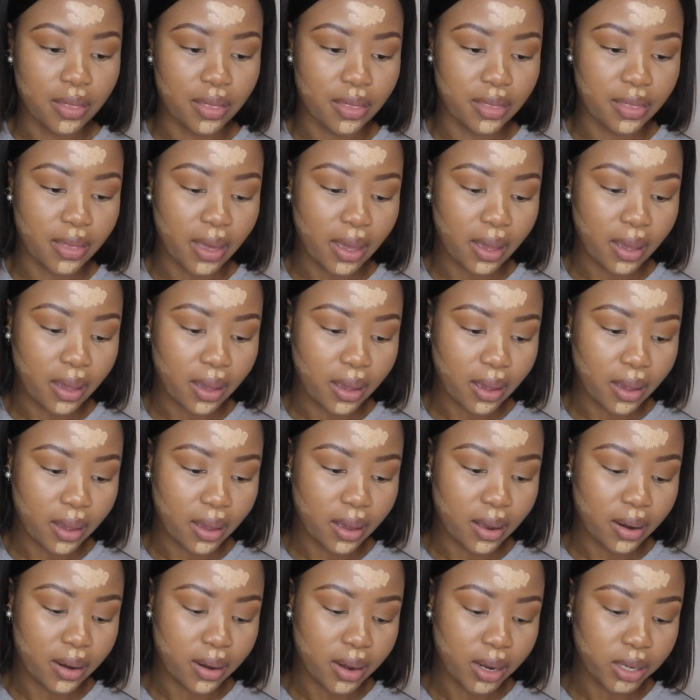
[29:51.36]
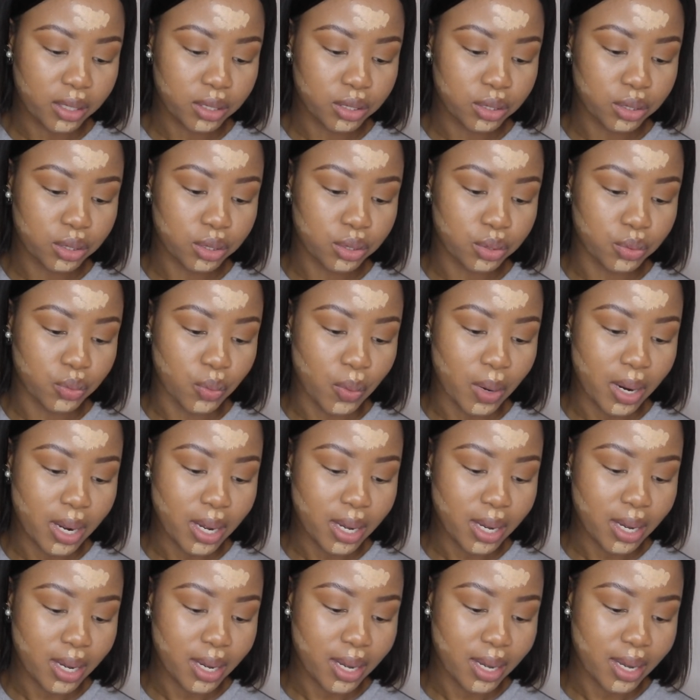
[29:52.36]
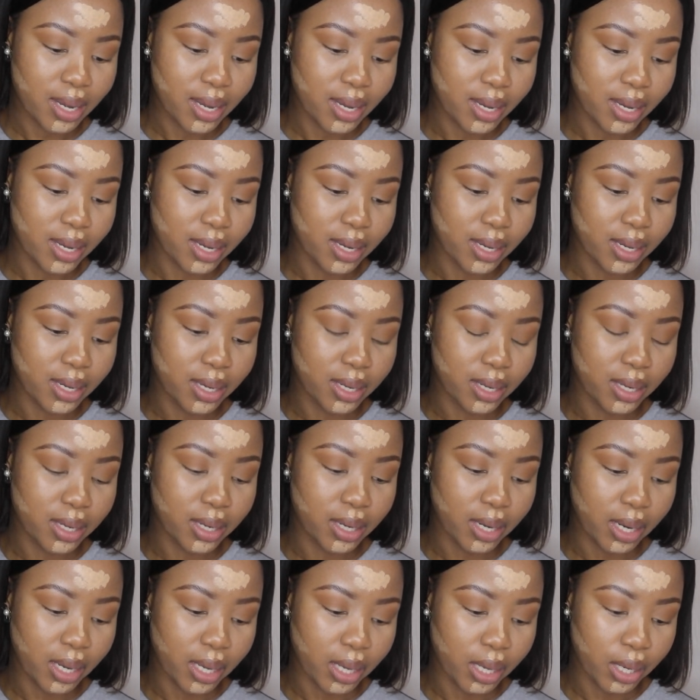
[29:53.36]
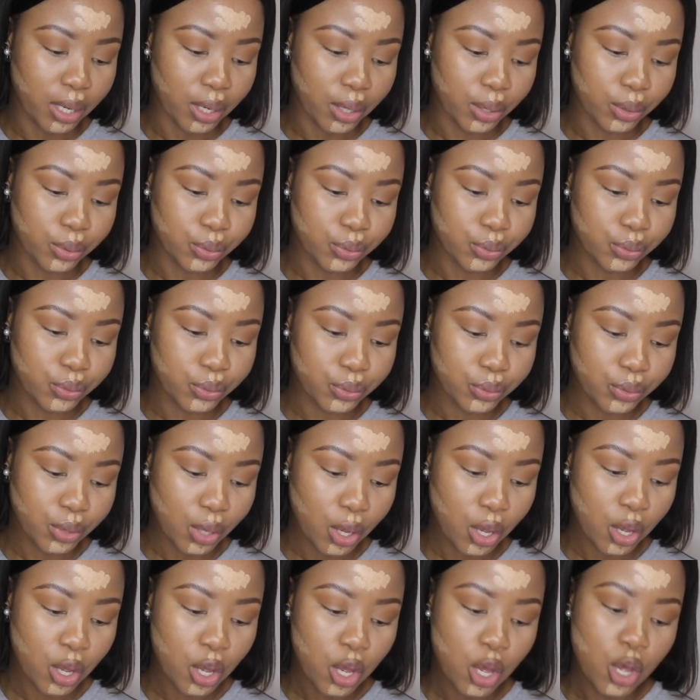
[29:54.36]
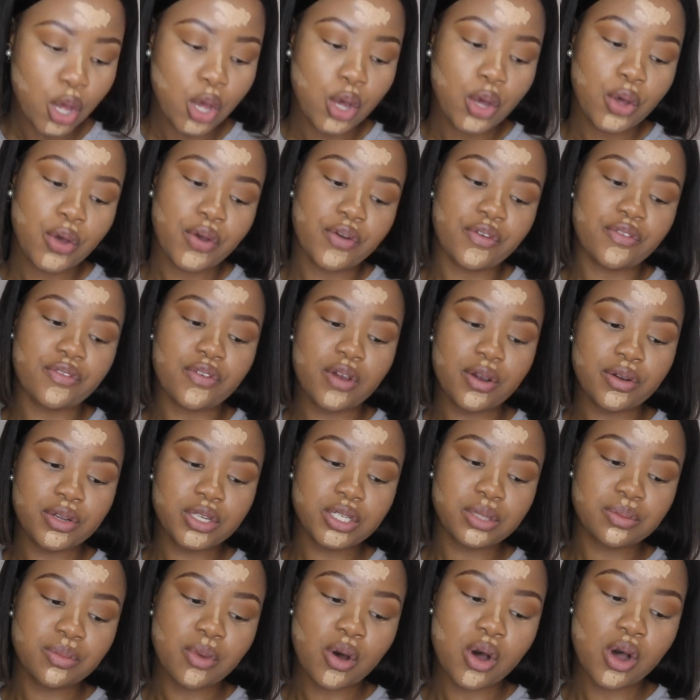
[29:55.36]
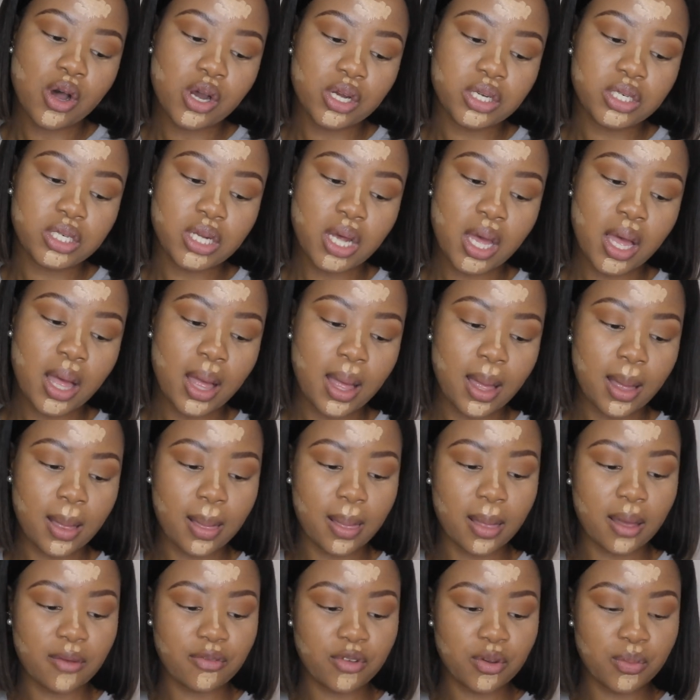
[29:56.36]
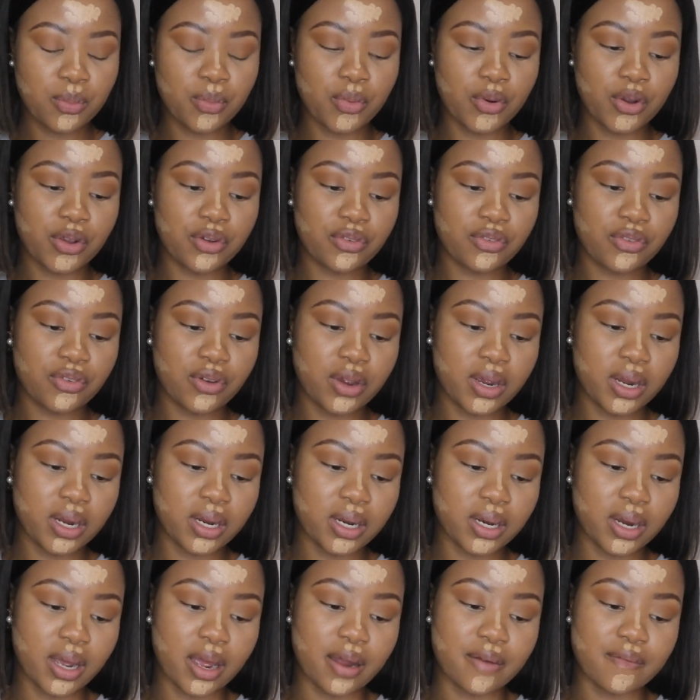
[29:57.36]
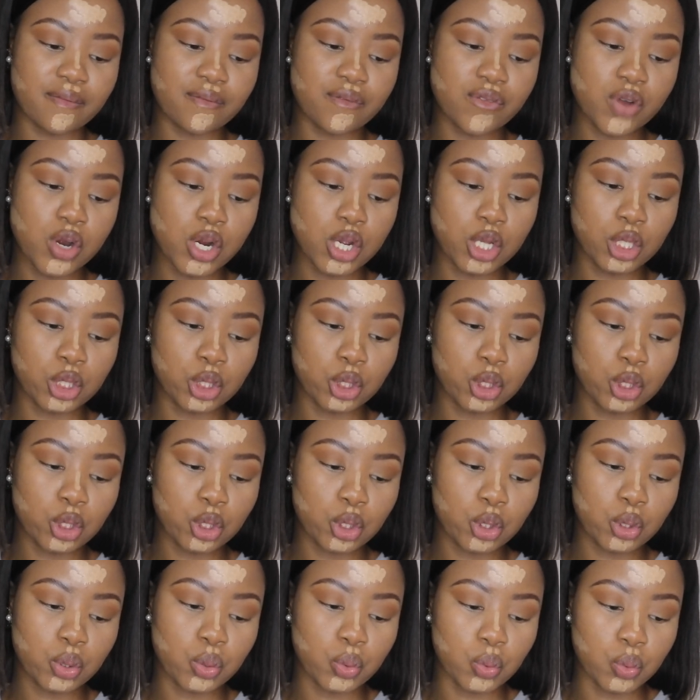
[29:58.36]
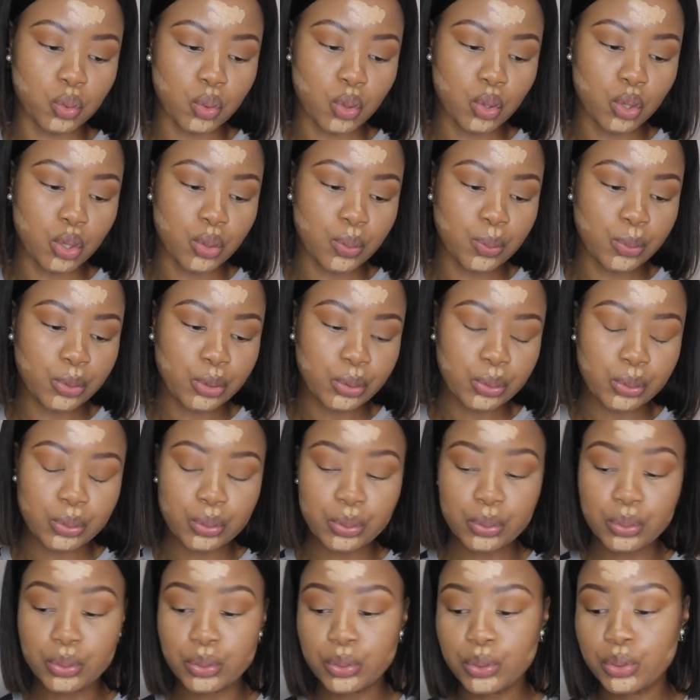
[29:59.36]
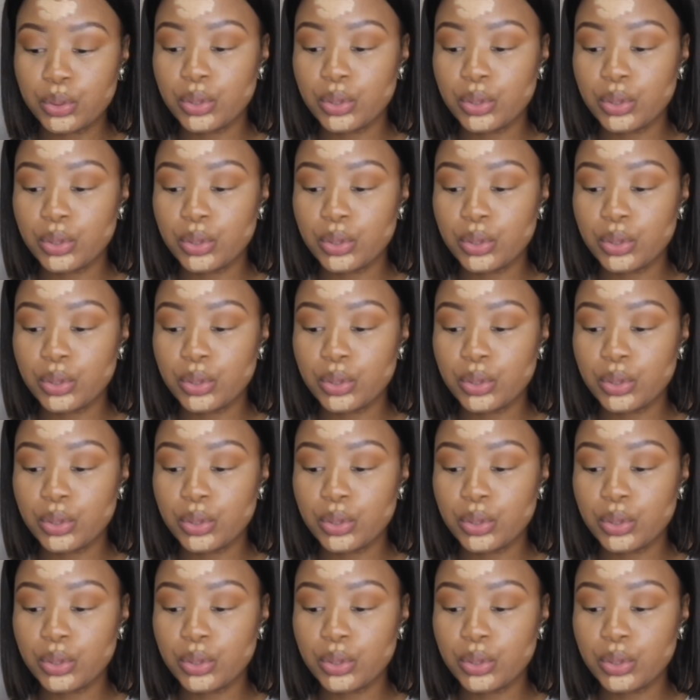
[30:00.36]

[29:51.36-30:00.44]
Then next one is very smart. Love your boyfriend and friends to the moon.